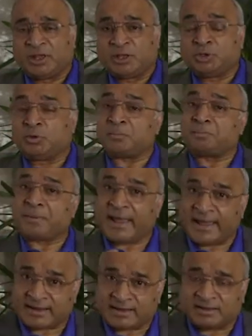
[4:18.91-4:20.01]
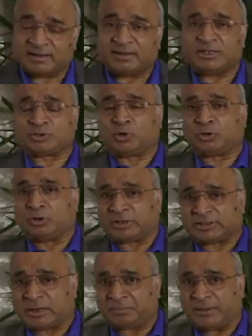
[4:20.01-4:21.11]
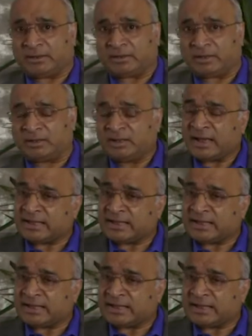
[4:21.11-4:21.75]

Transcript: Your bank is going to look at that P&L